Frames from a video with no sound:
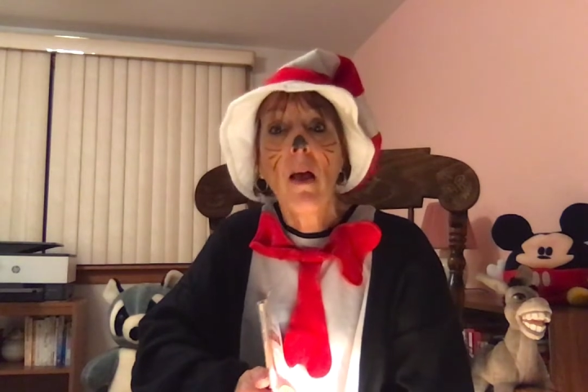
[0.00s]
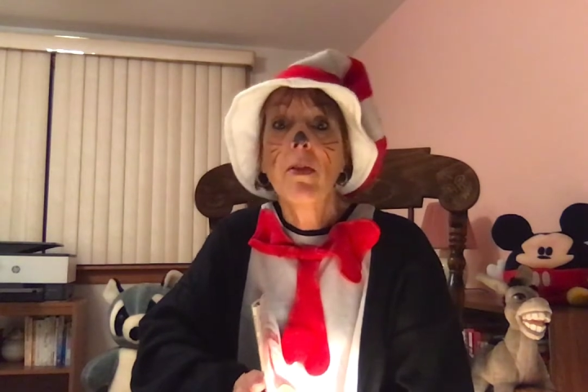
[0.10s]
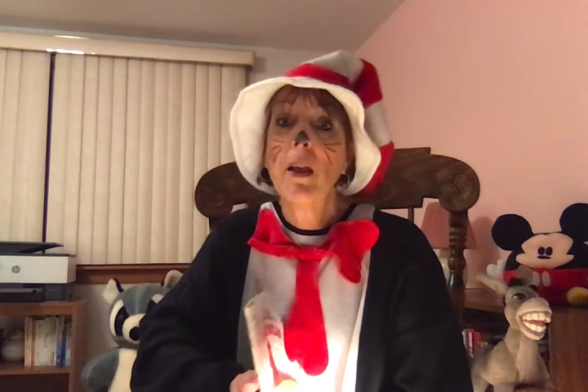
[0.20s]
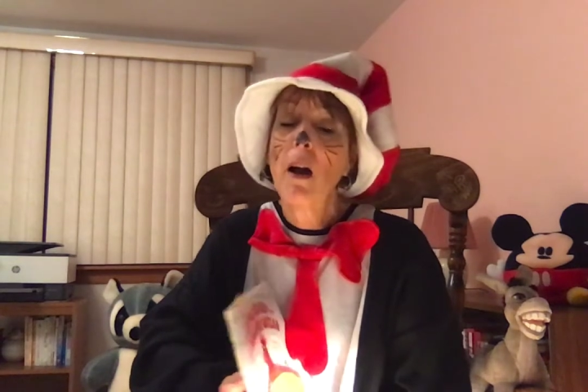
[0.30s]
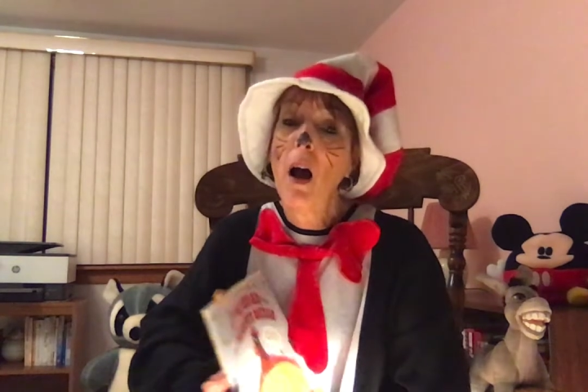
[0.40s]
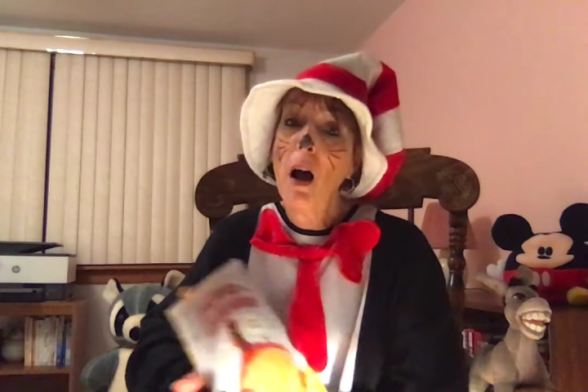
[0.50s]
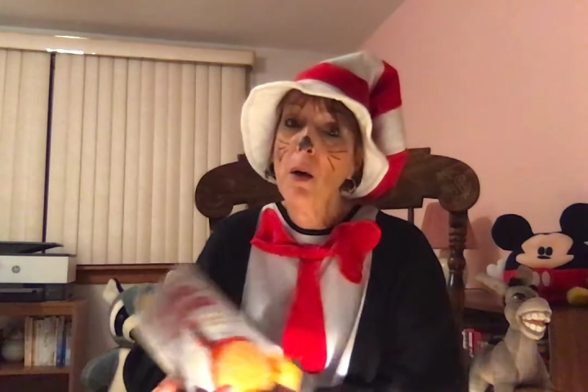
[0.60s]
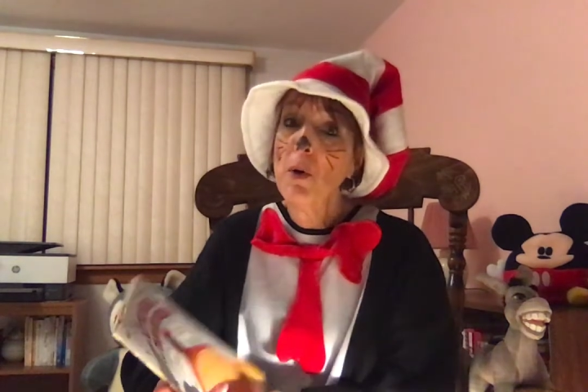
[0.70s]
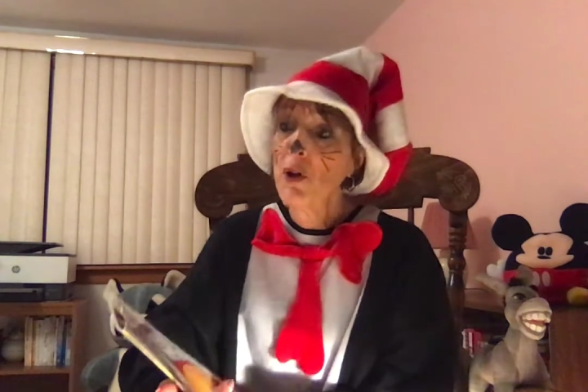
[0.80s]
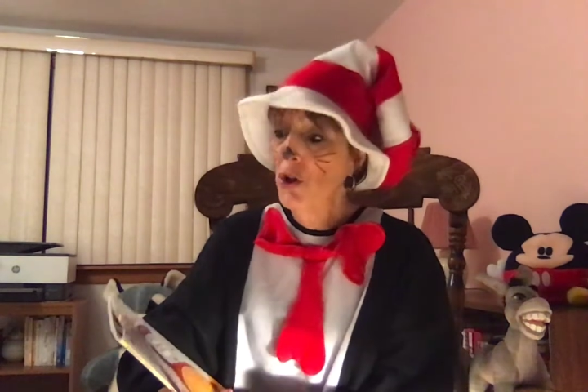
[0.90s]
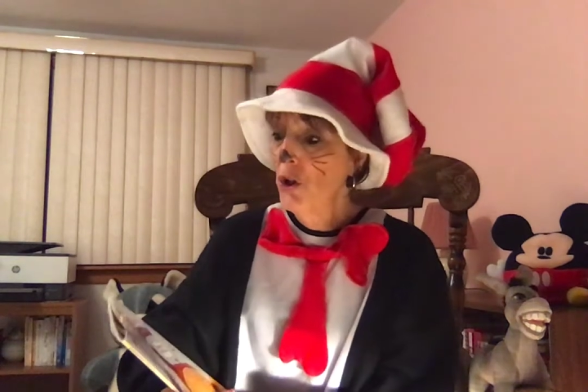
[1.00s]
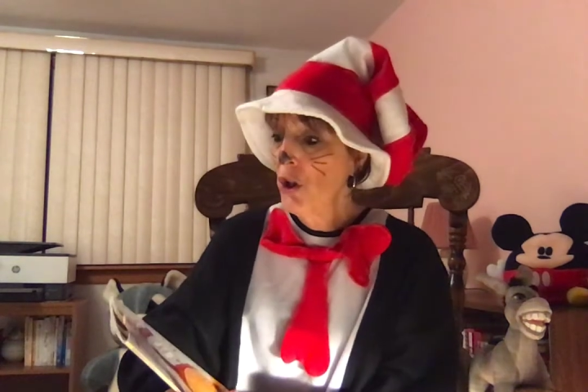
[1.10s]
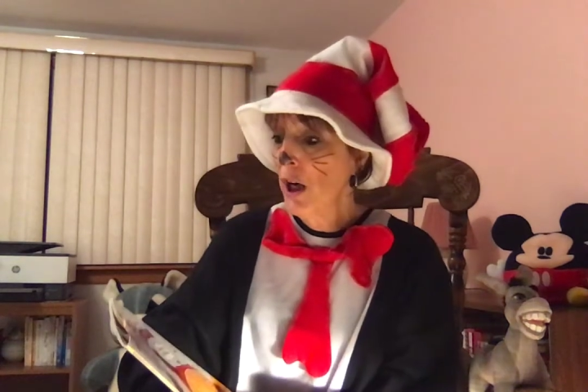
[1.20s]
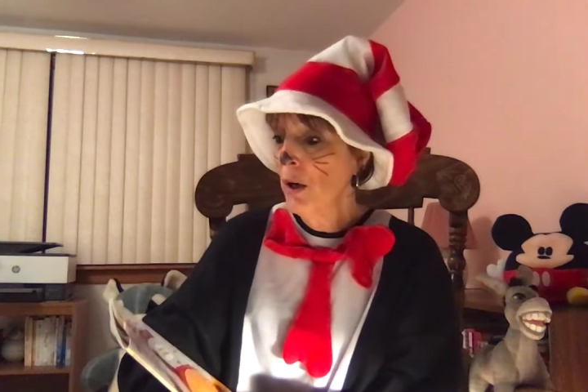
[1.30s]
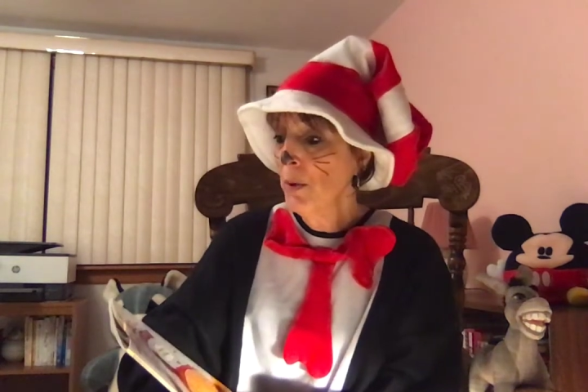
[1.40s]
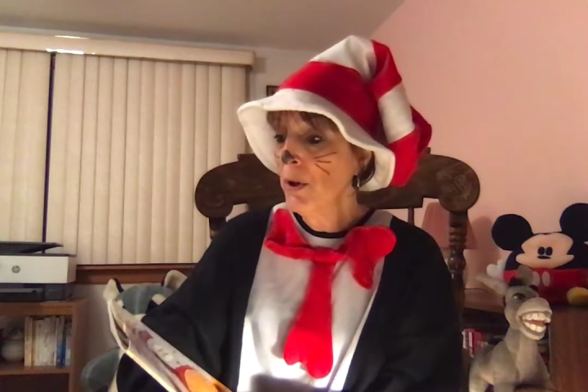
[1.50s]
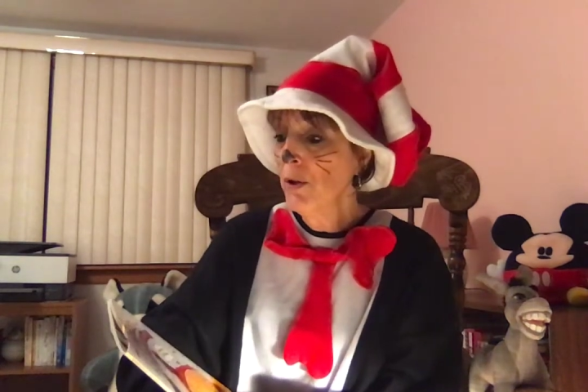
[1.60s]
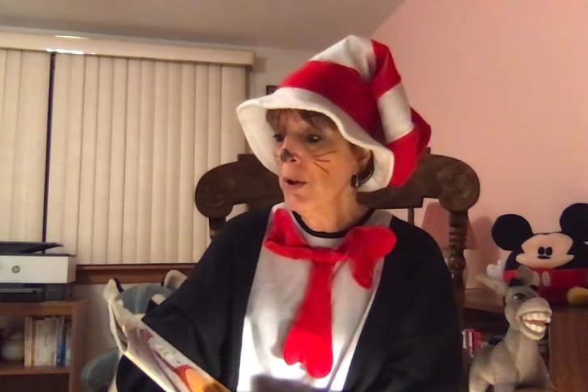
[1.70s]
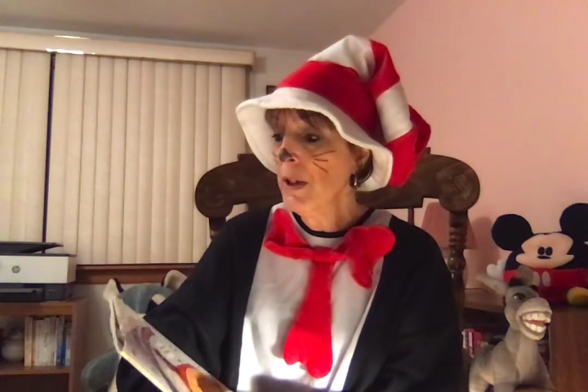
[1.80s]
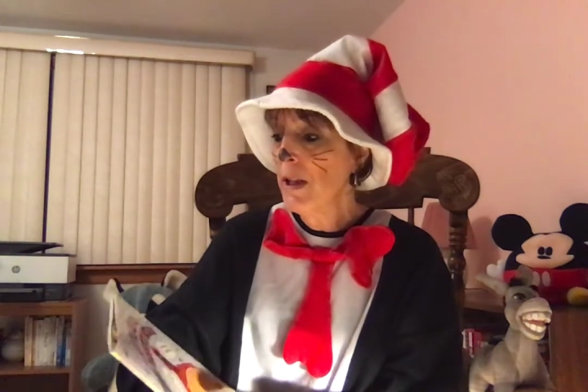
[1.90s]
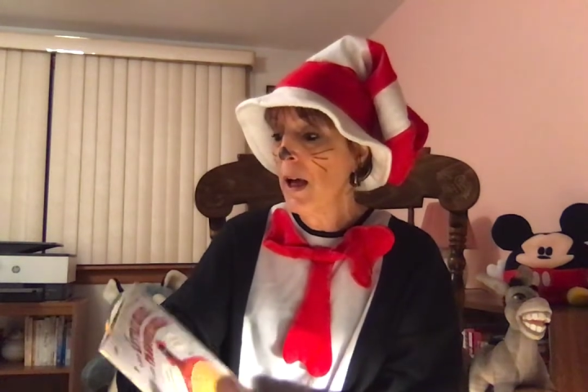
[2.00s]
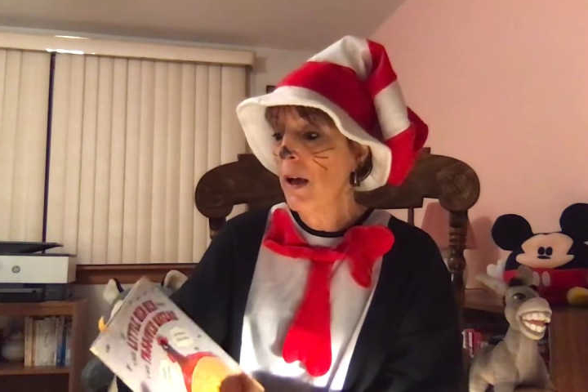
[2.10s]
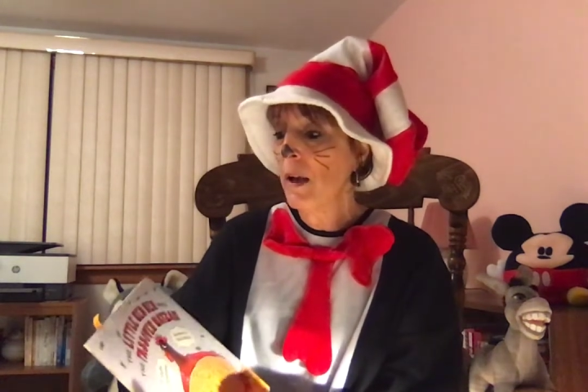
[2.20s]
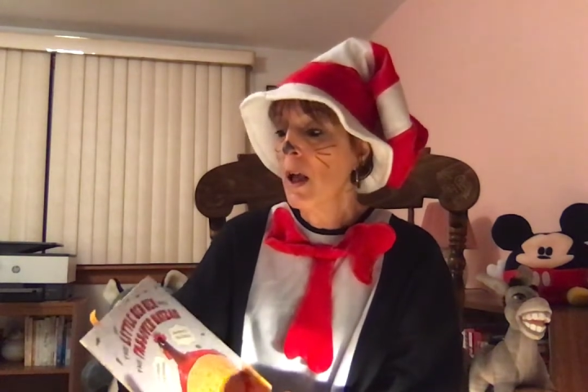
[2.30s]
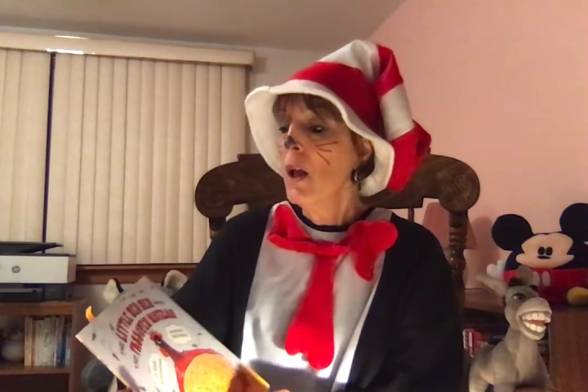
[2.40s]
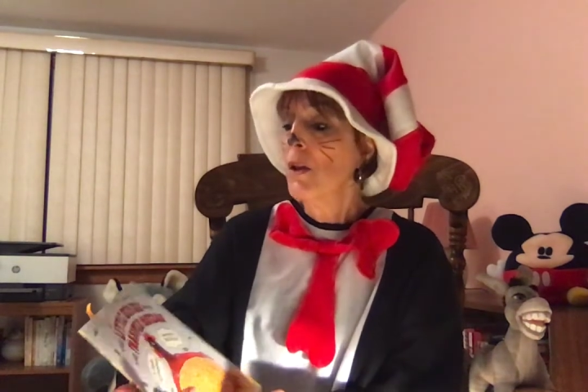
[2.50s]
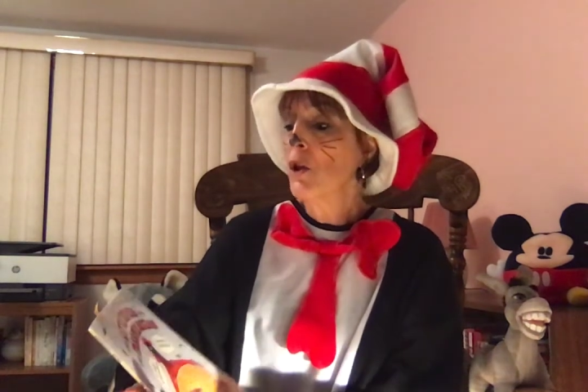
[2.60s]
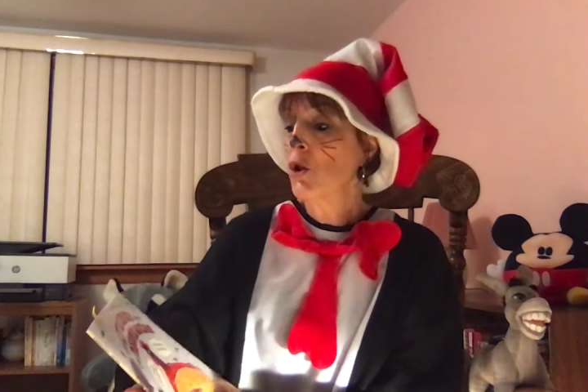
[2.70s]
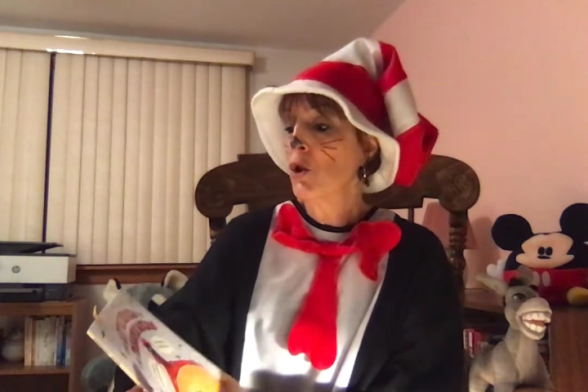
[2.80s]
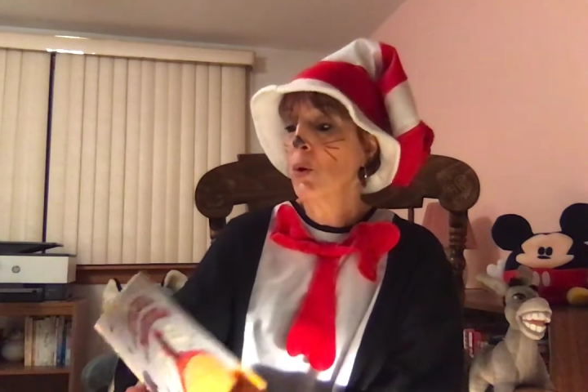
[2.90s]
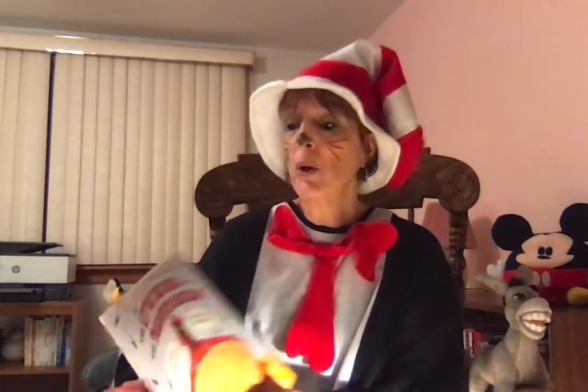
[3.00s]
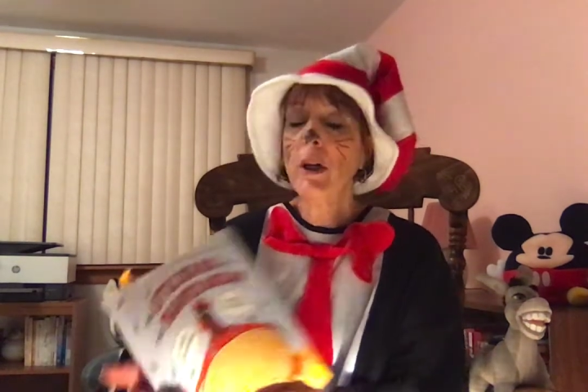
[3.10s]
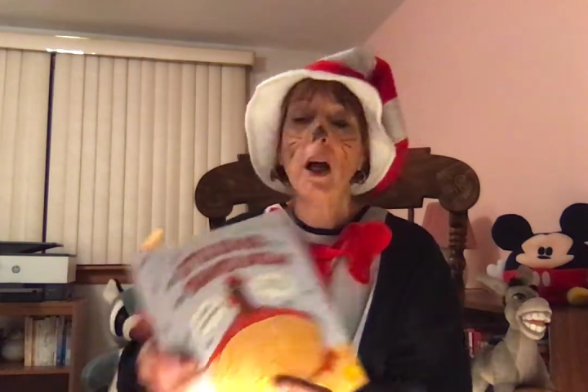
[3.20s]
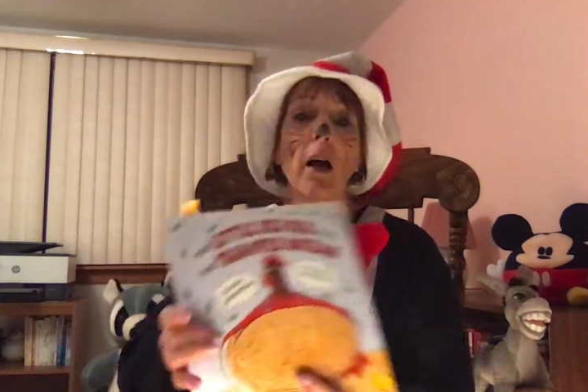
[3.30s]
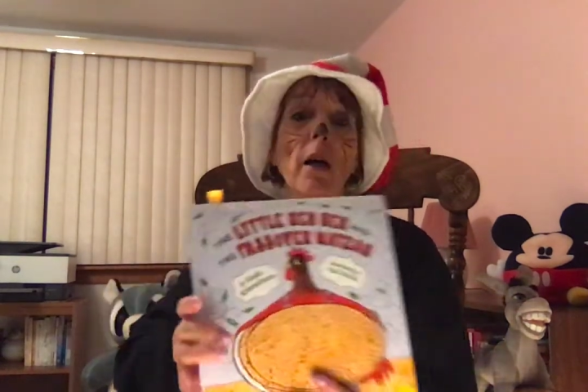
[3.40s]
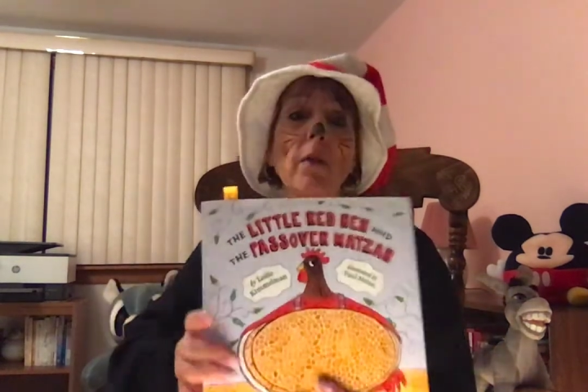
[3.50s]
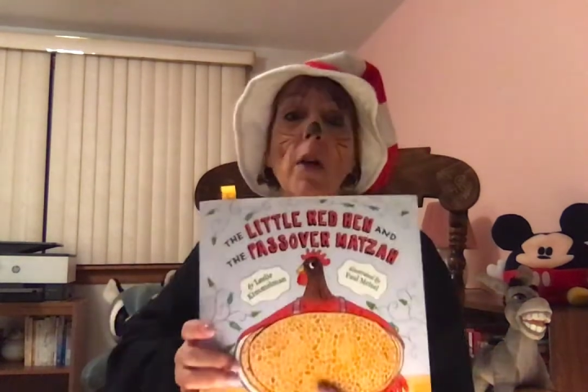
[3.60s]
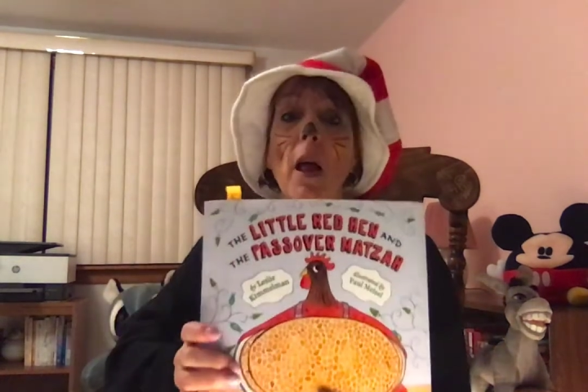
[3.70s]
that I would share with you today the story of